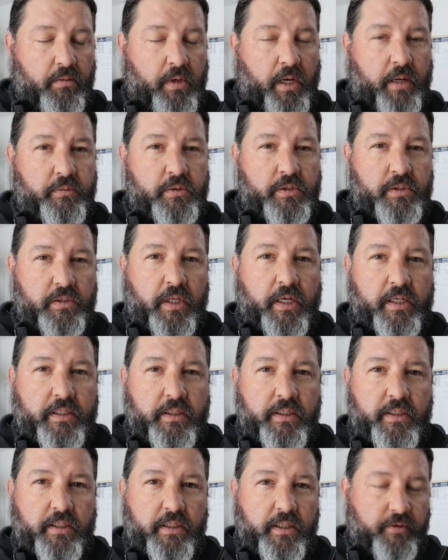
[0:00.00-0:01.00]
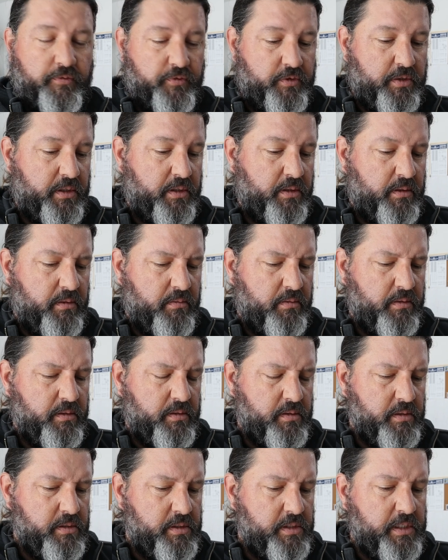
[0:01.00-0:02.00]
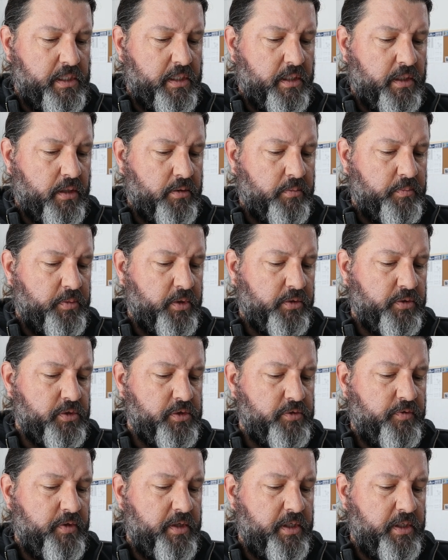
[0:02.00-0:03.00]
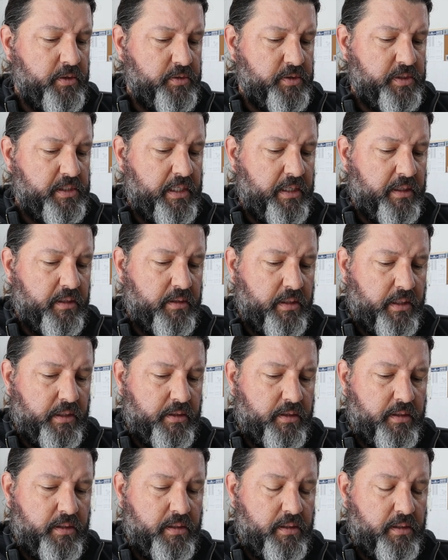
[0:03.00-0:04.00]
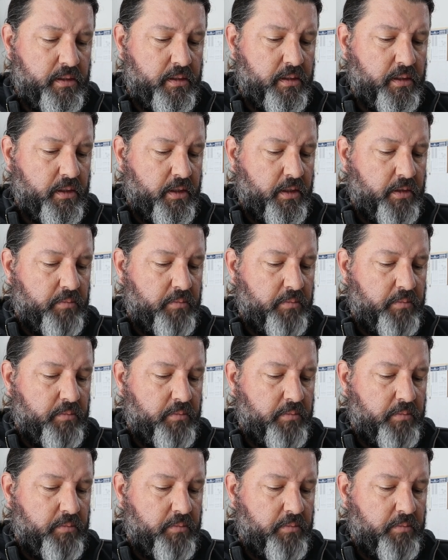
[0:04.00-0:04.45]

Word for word: I was lucky enough to see another builder's video saying that the